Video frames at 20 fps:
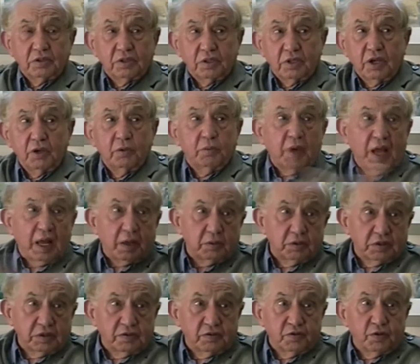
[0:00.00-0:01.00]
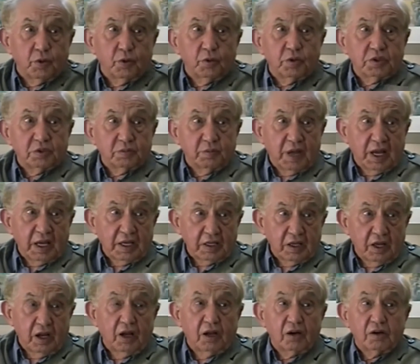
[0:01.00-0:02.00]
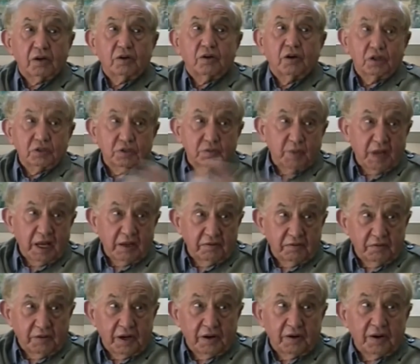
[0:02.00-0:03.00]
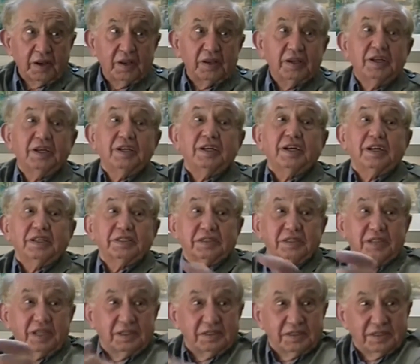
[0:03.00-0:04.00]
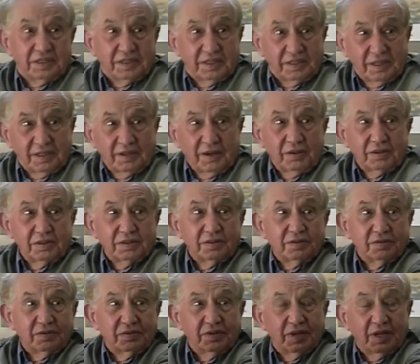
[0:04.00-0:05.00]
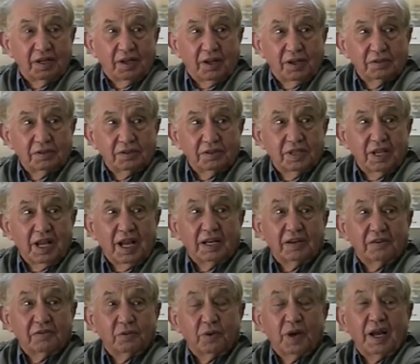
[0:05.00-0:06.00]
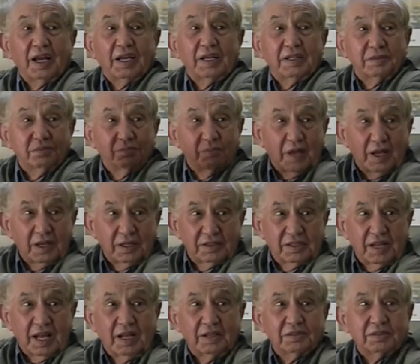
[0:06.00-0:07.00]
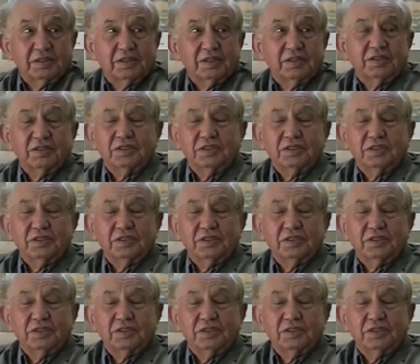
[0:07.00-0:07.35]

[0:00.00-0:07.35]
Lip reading: I used to go backwards and forwards by car, across by ferry, and then long onto the Isle of Wight, down